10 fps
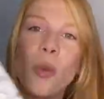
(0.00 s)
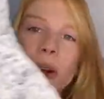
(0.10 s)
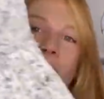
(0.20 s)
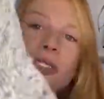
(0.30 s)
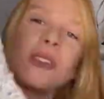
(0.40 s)
but
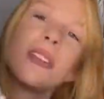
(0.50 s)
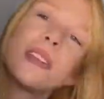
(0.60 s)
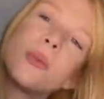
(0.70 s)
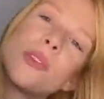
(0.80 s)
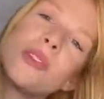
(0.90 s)
I just thought
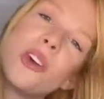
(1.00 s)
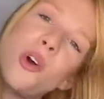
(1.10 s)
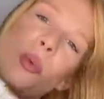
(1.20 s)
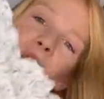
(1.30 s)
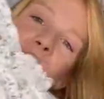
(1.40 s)
this was so
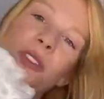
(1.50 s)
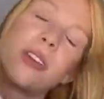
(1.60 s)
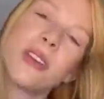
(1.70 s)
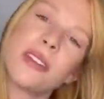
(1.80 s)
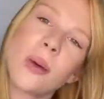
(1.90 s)
pretty for
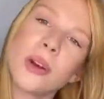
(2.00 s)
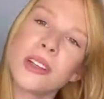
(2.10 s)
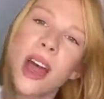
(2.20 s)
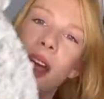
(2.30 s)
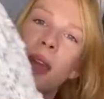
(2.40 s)
the
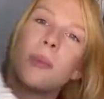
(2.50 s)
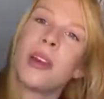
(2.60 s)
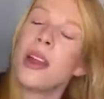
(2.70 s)
summertime,